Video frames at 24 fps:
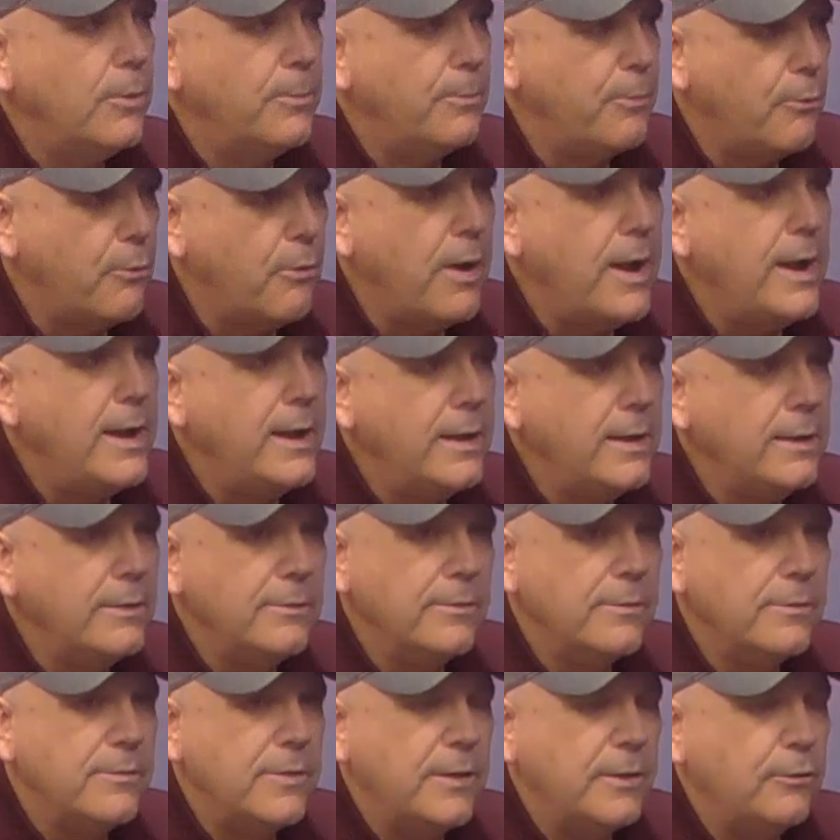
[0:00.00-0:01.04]
are
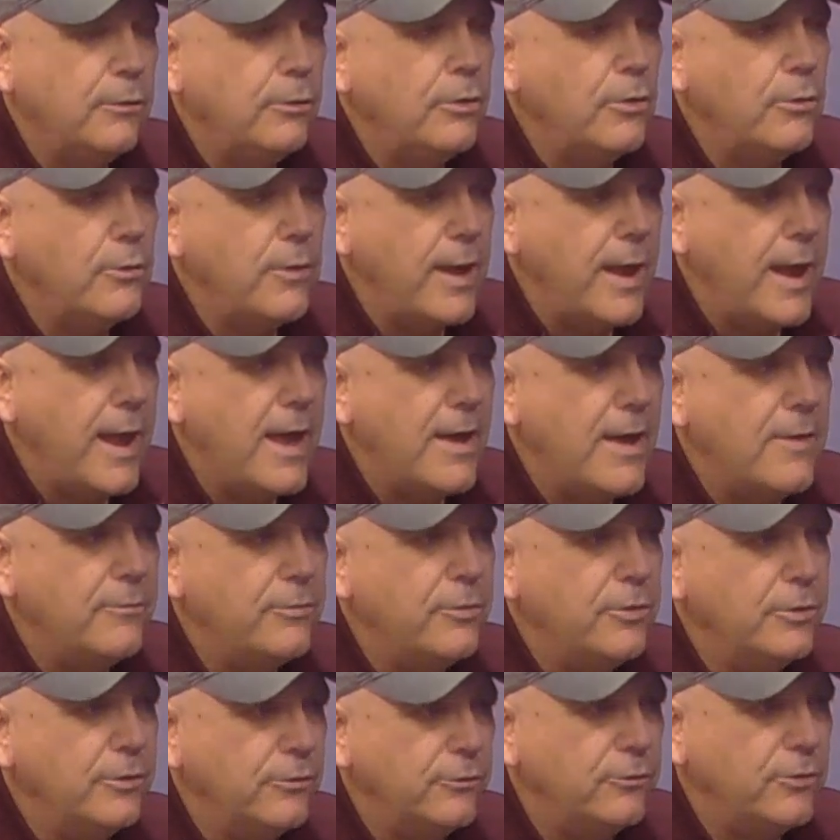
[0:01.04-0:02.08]
praying that you don't
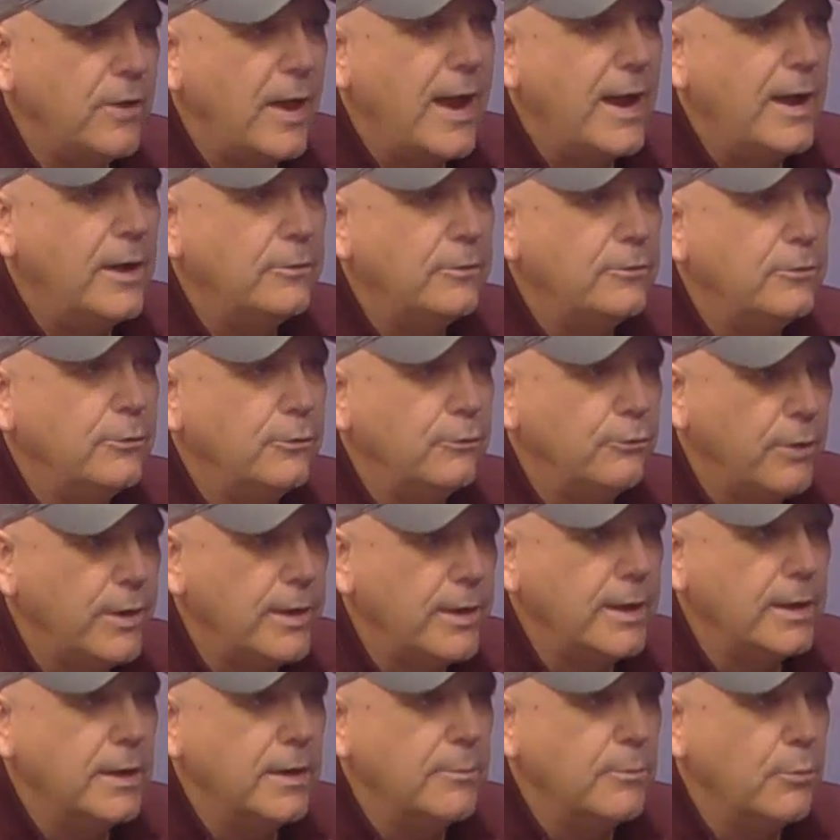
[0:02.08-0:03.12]
have the desire to
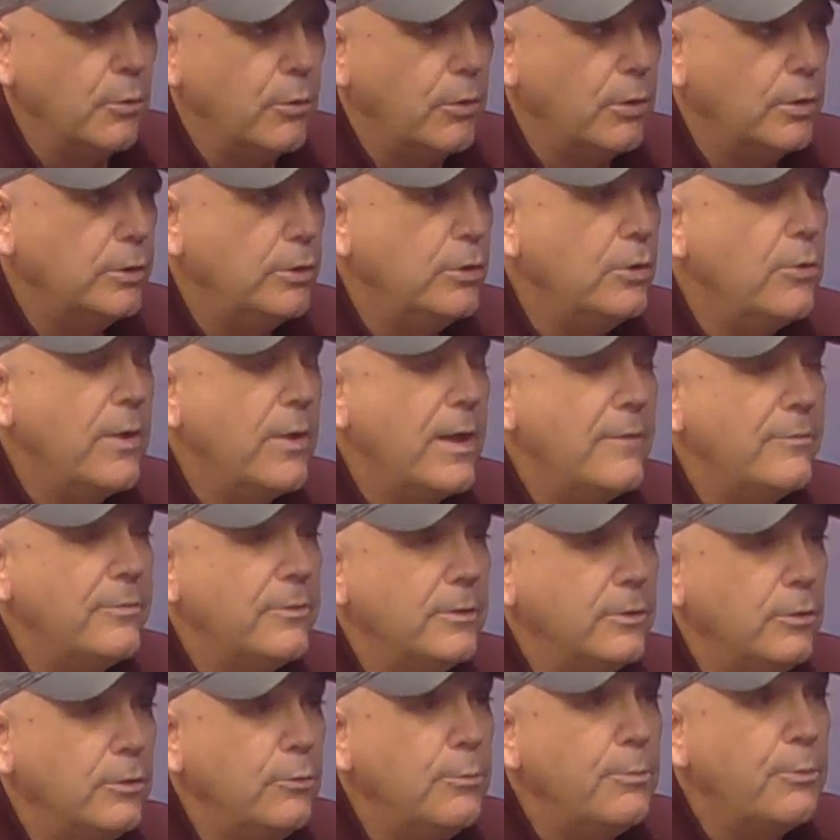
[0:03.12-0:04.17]
drink anymore. You don't
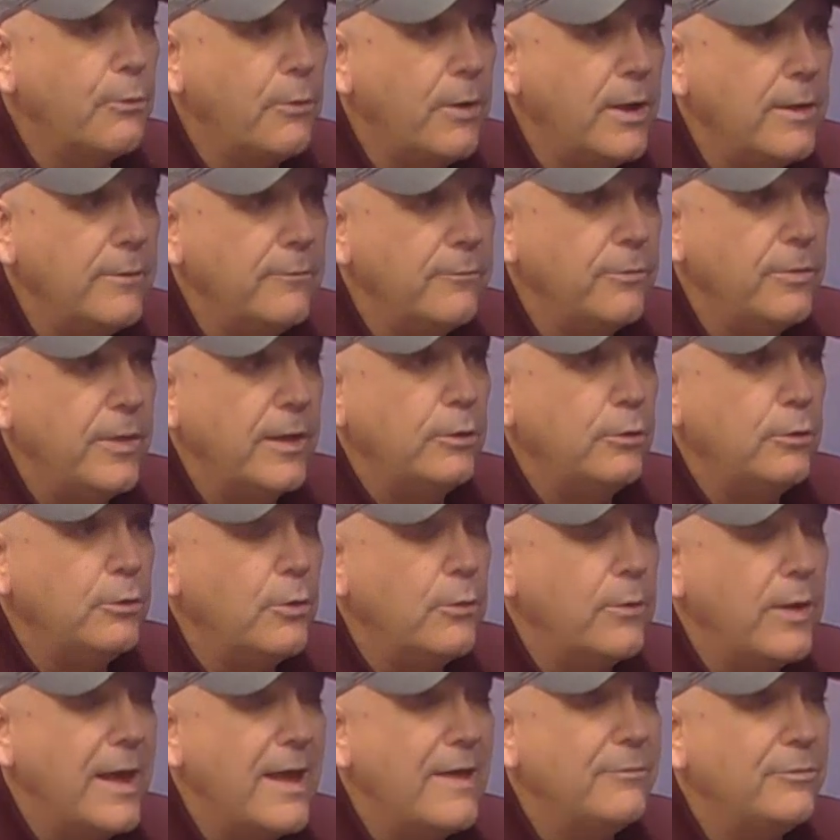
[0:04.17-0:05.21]
have you pray that you
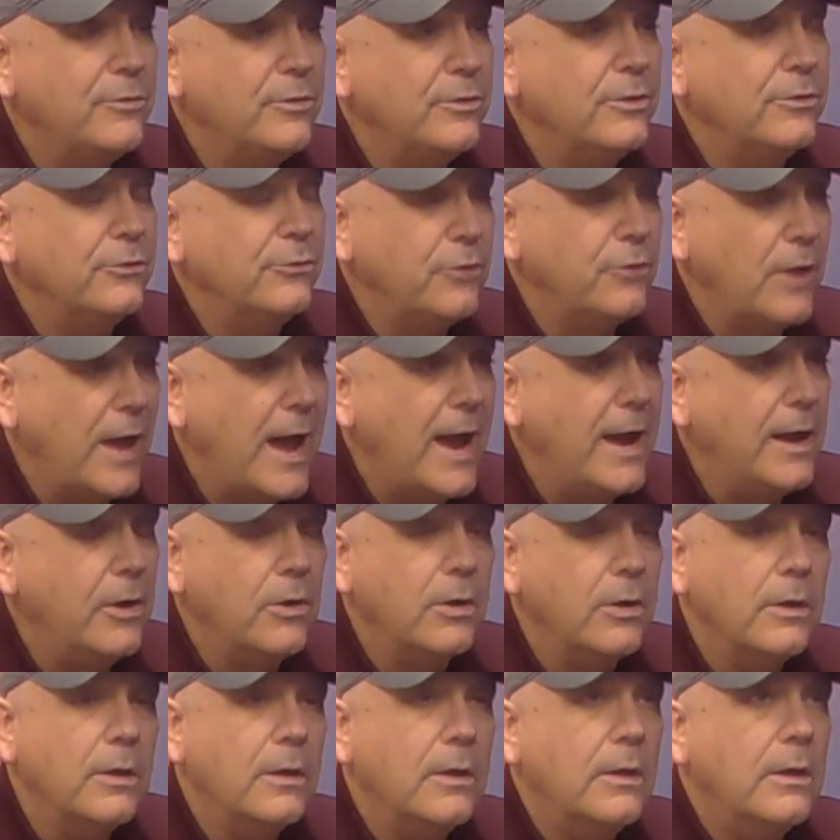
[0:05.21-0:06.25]
don't have the
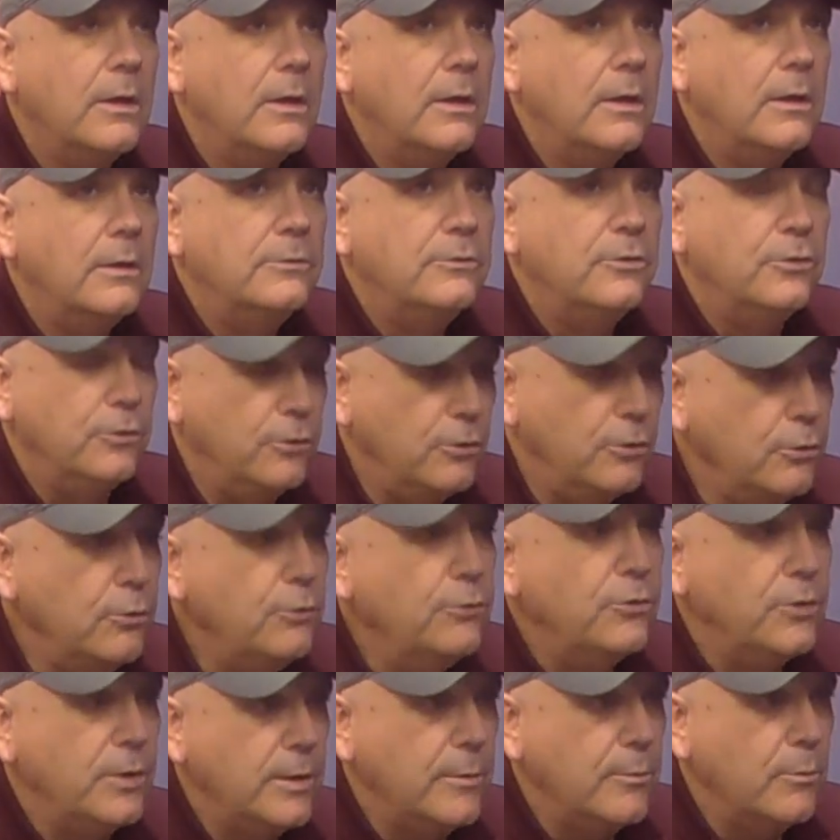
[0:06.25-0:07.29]
desire to
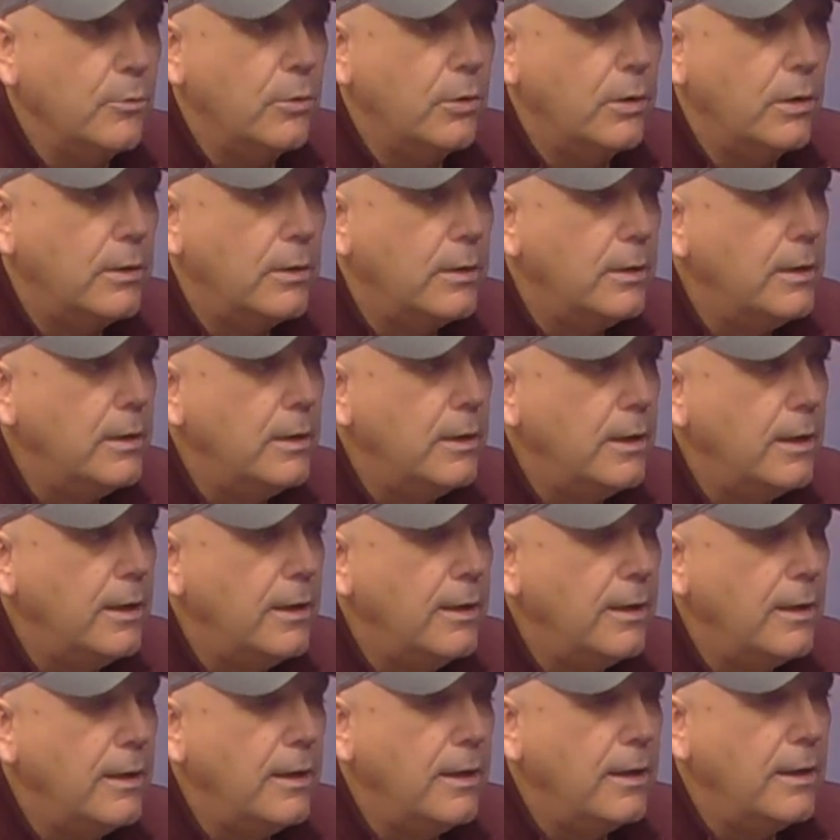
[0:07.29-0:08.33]
use anymore.
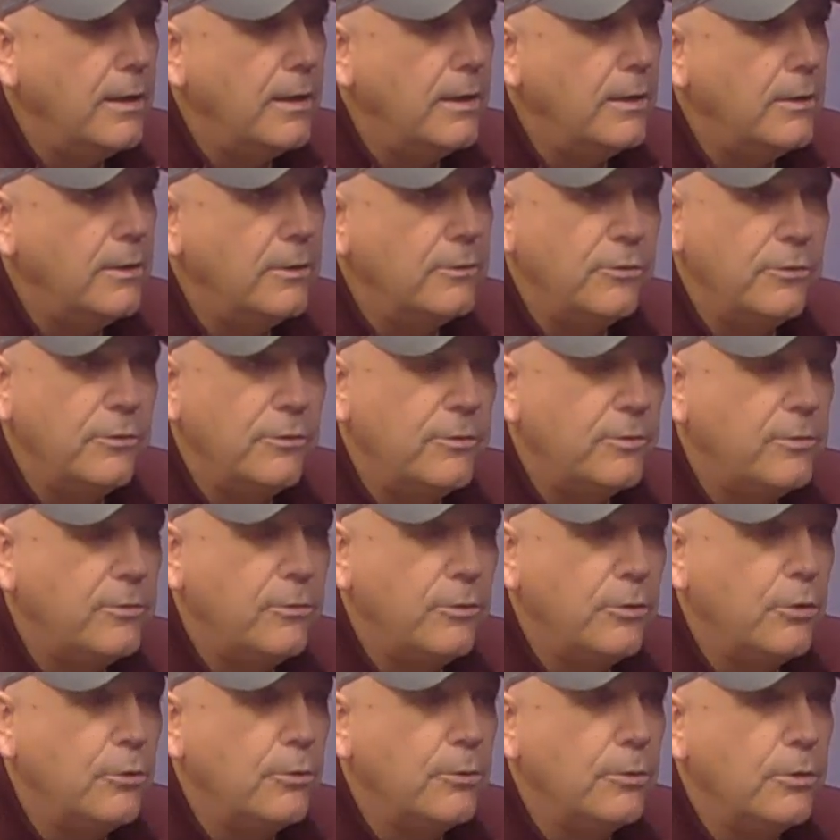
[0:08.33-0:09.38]
I said
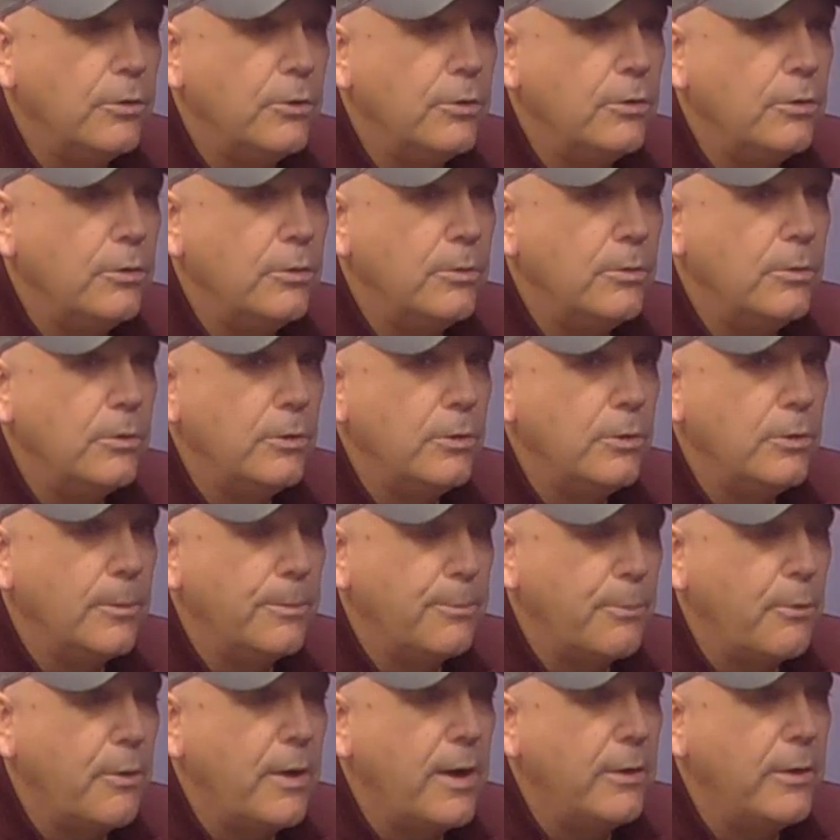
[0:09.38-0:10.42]
your
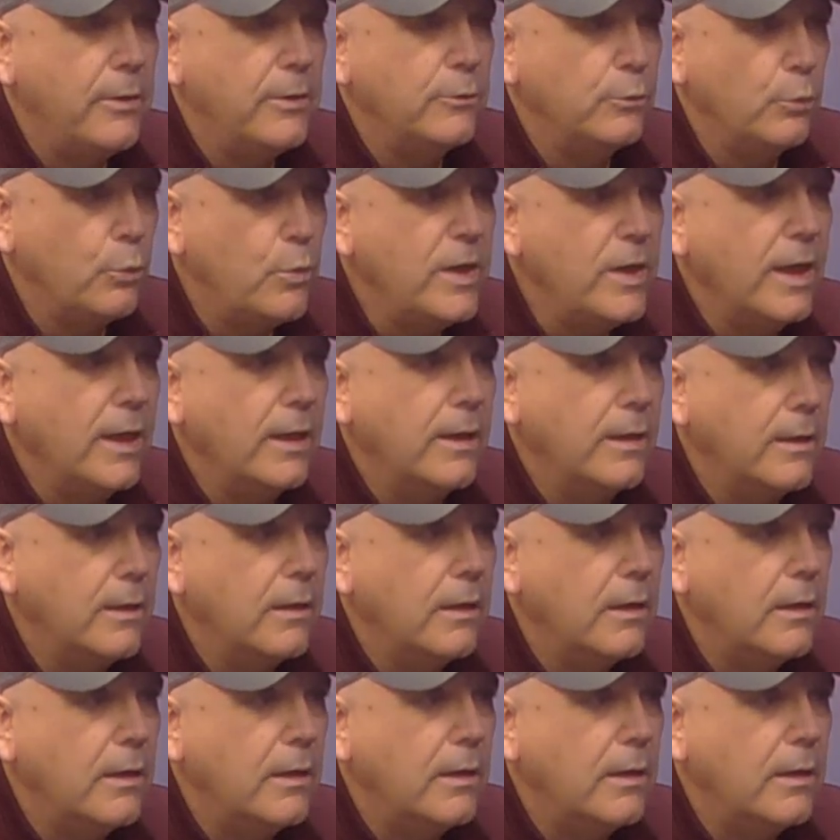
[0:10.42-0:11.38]
your prayer is weak.